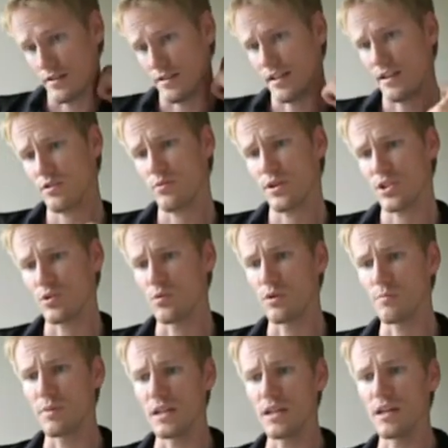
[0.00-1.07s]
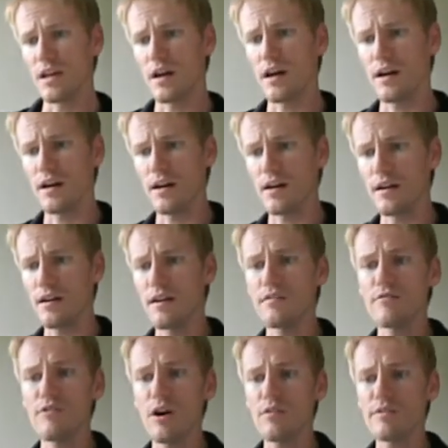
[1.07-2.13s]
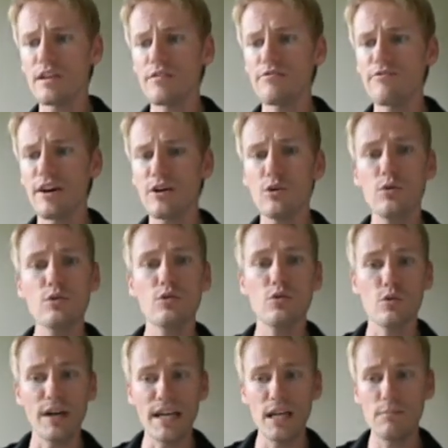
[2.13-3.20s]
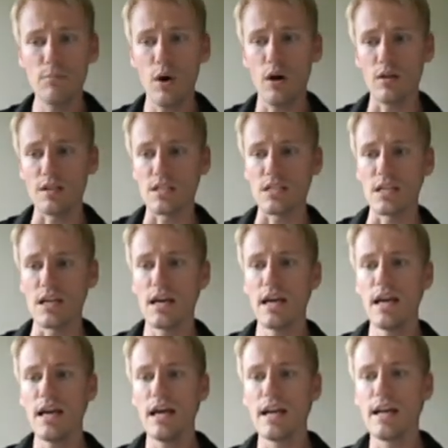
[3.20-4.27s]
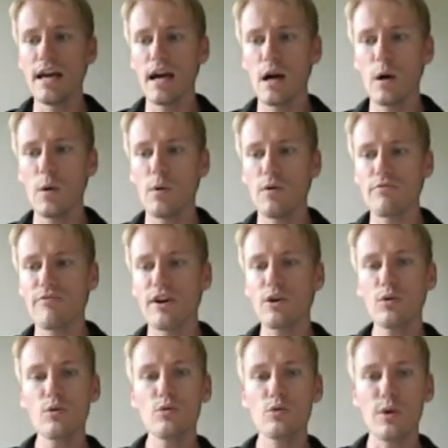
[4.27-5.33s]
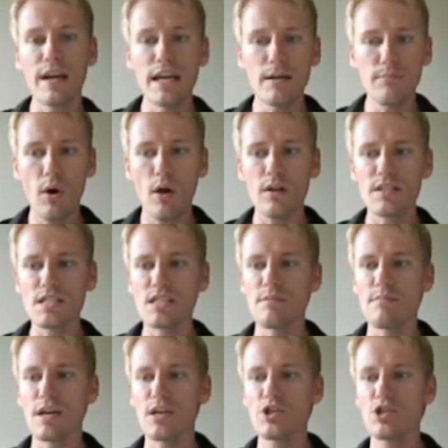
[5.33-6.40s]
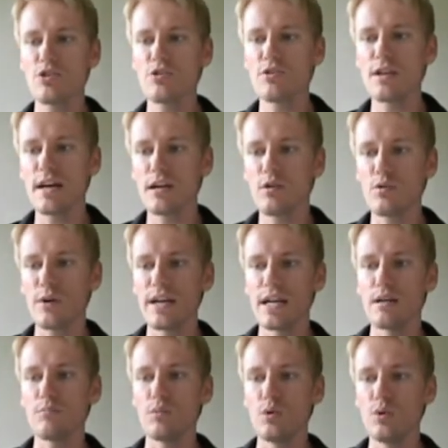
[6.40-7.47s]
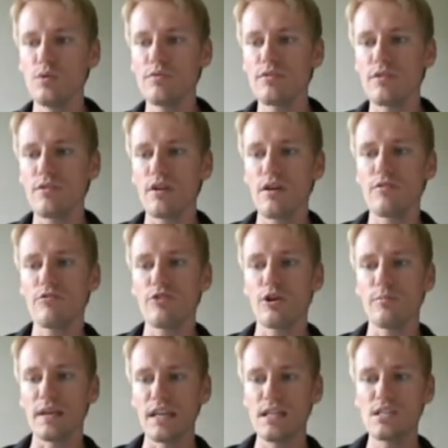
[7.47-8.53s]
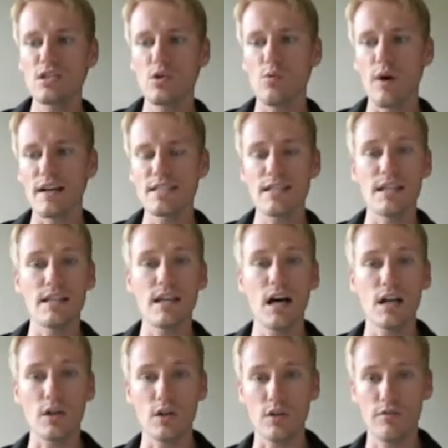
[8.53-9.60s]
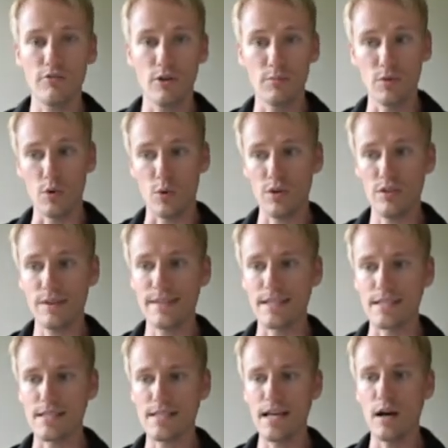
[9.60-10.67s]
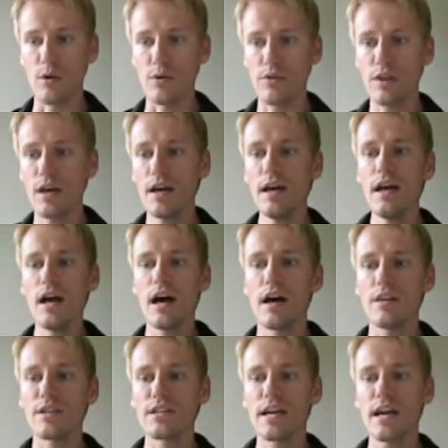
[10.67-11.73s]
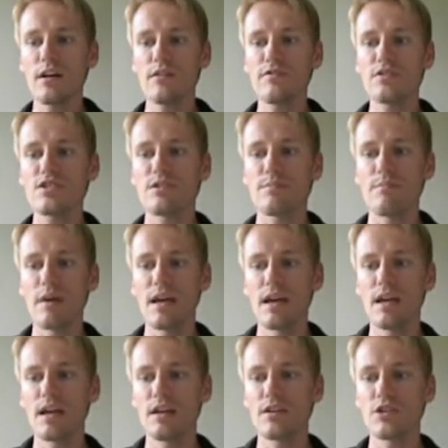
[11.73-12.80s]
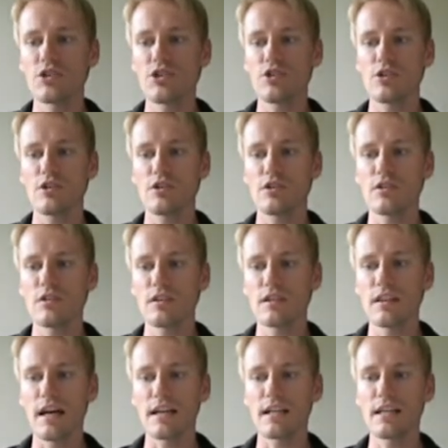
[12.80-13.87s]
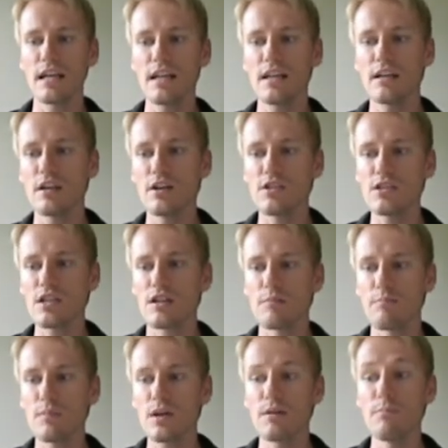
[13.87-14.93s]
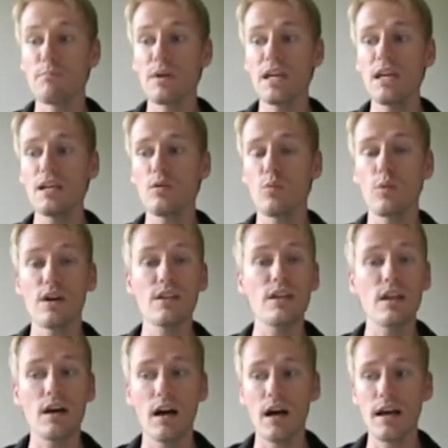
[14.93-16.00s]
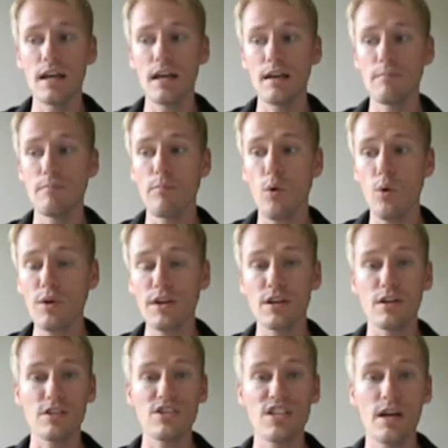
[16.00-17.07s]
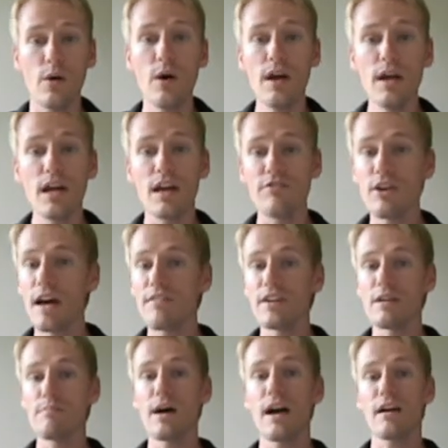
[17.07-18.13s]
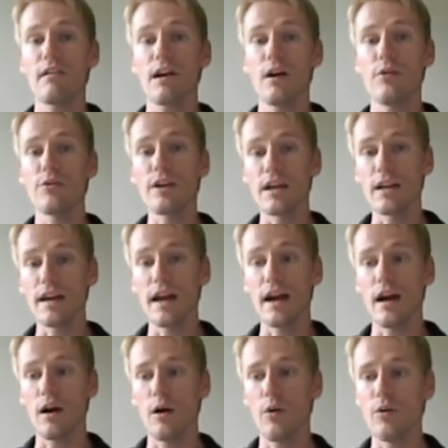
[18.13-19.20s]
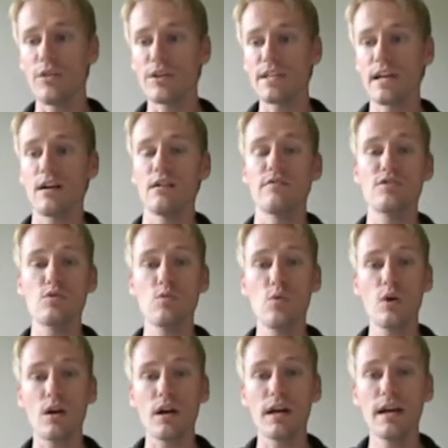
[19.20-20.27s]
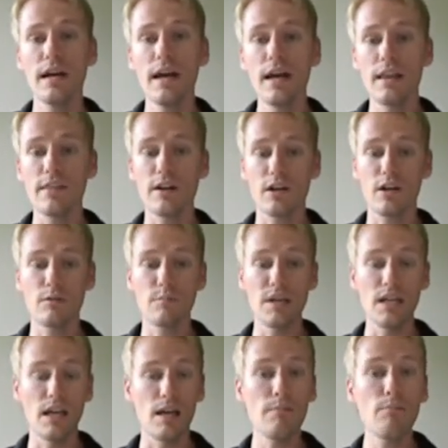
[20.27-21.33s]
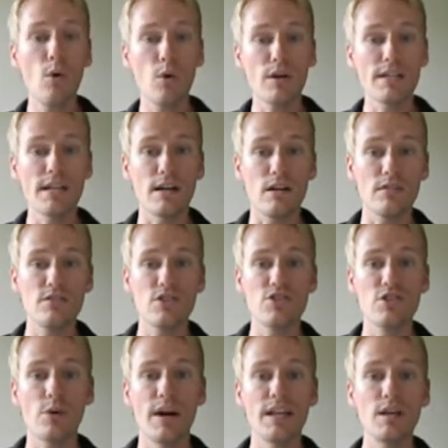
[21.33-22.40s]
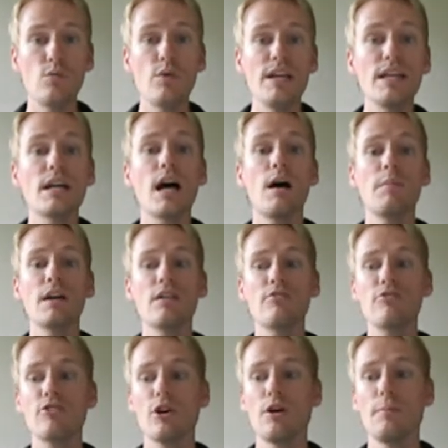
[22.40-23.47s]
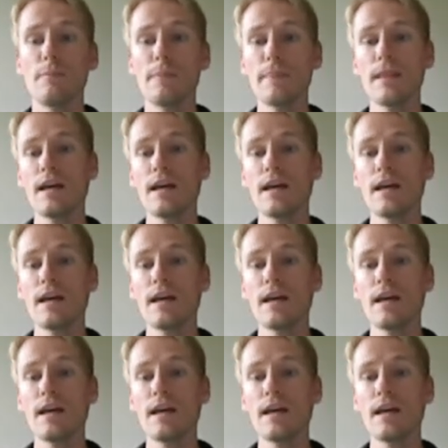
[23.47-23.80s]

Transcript: test question would be involving federal grain policy. Now, federal grain policy made sure that grain moved from east to west and not from north to south. The tariffs made sure that Canadian goods could compete with imported goods. Now, if you have any background in how the tariffs work, there could be import tariffs, so any wheat coming from